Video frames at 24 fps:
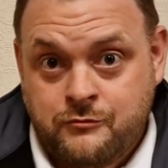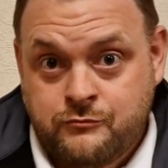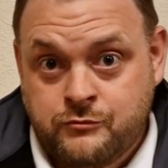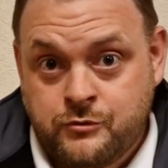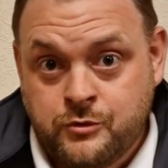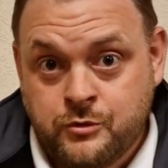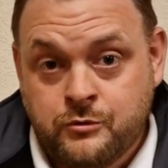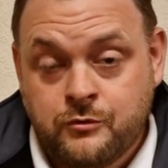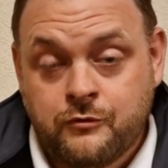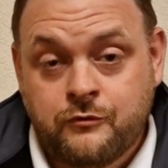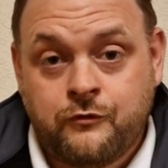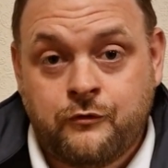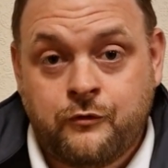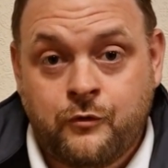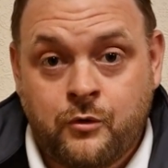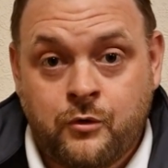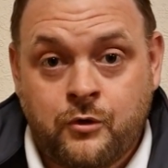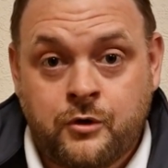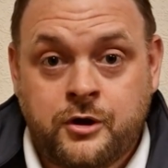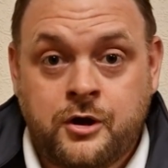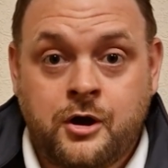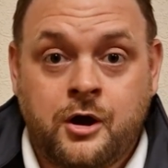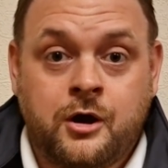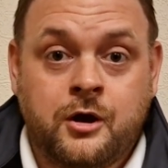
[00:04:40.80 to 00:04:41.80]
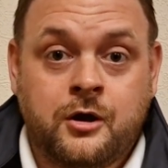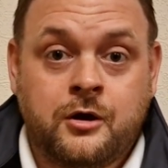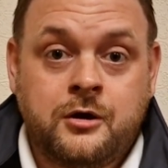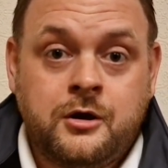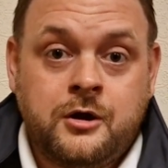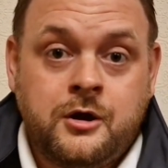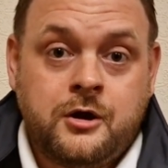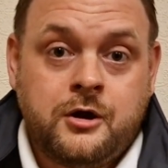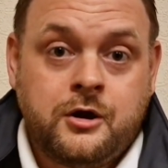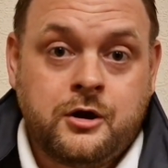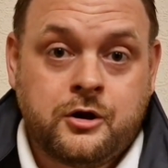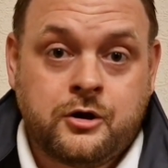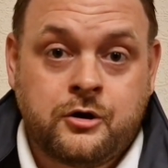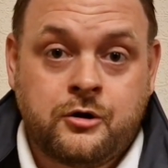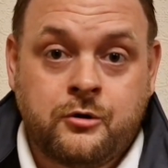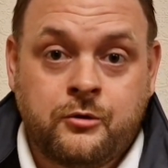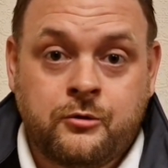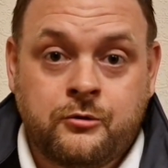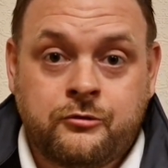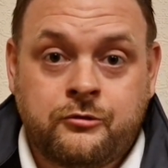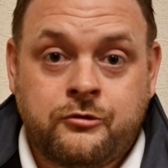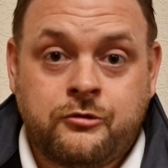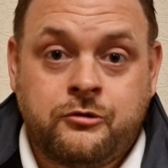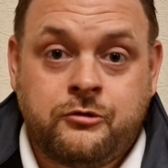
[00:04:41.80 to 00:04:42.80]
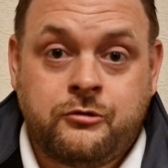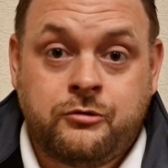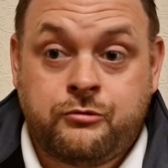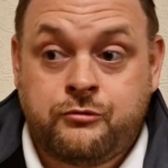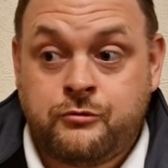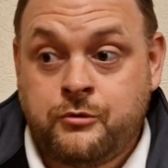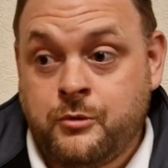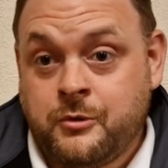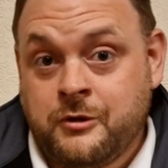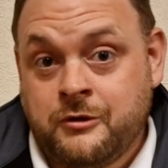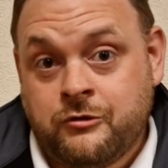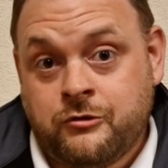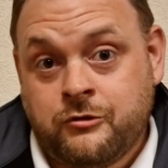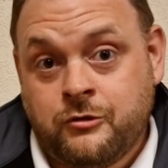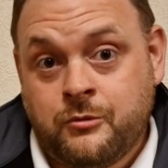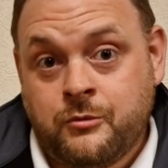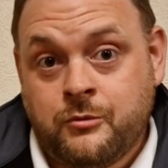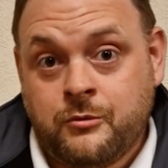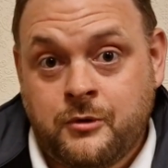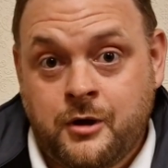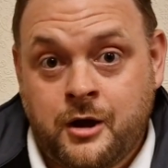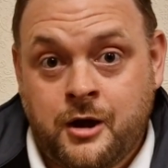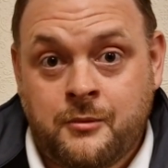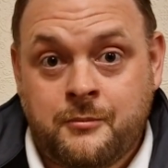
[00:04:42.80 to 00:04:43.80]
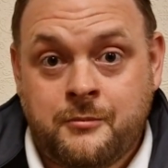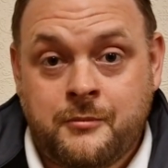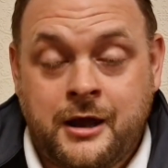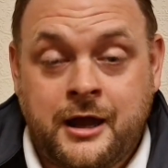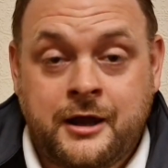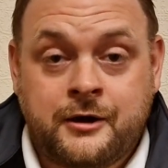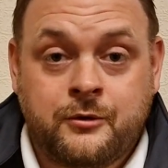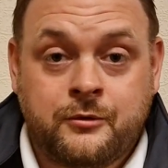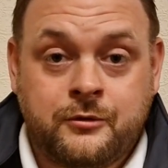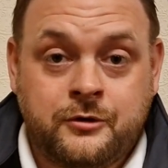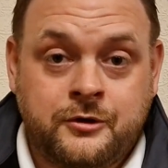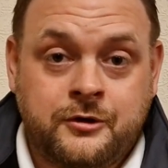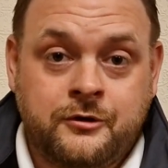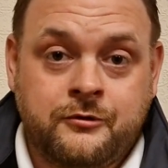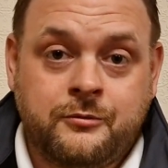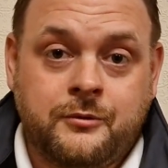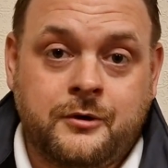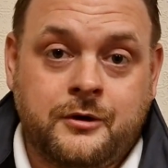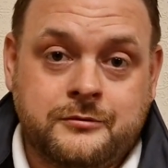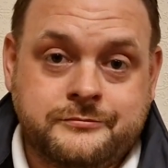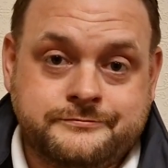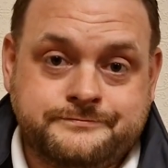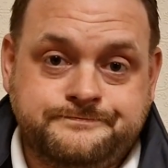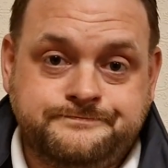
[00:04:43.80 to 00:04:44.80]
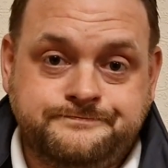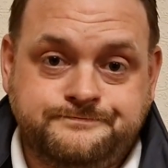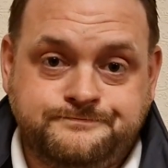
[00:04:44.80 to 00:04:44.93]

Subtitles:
route for young girls through into adulthood as well.